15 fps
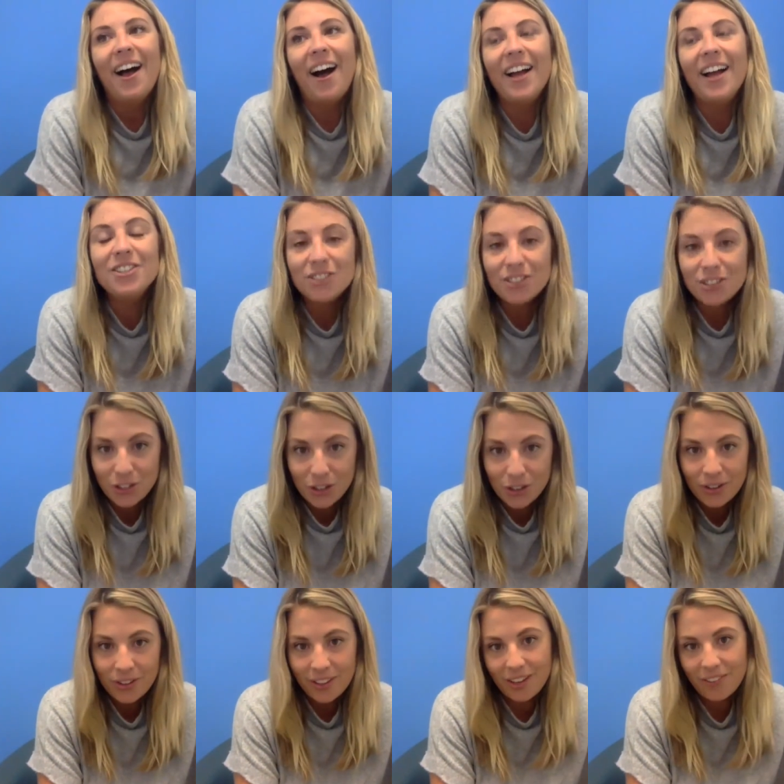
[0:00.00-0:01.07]
I just
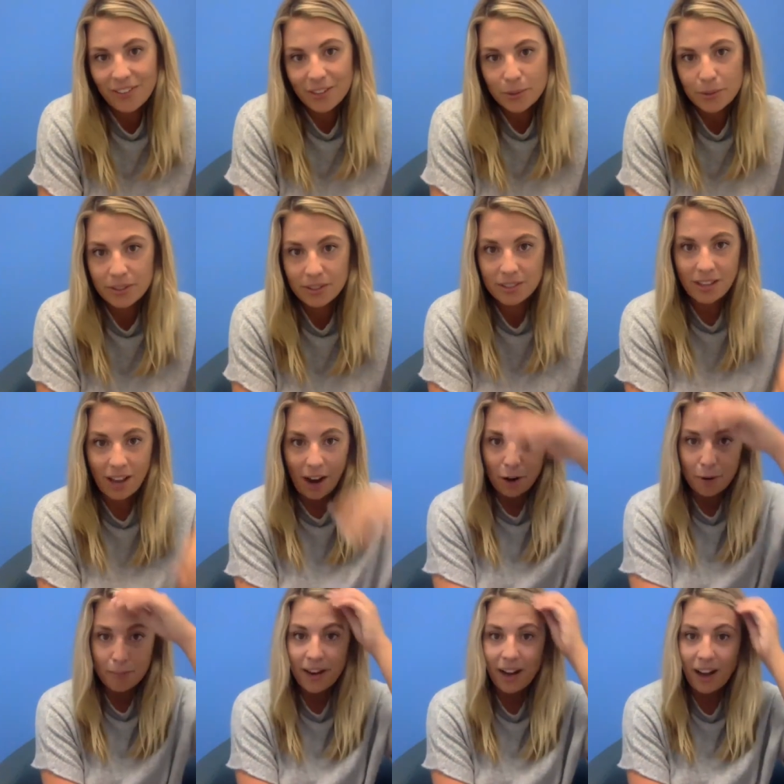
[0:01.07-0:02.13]
knew that if this was a desire
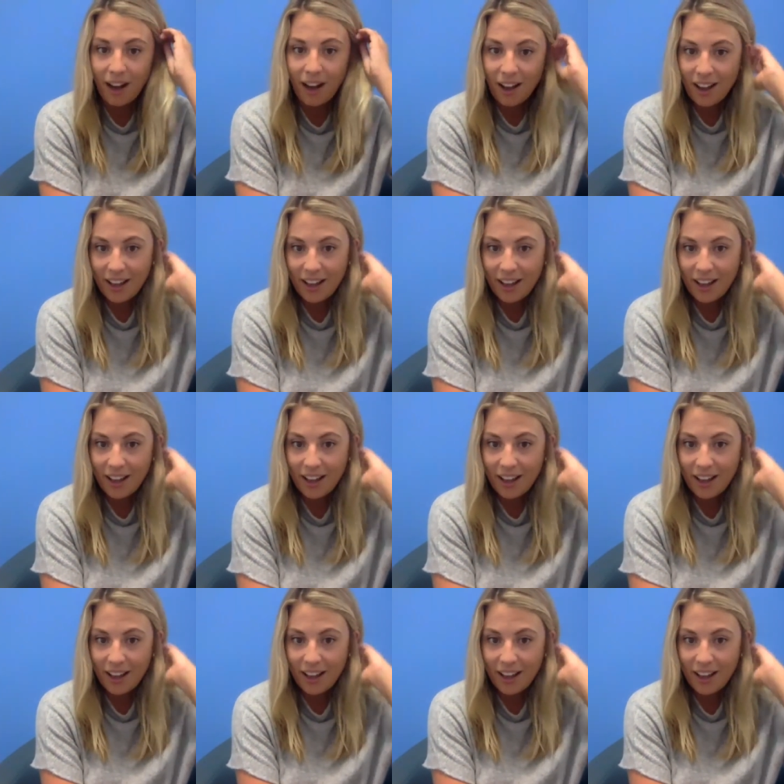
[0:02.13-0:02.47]
in my heart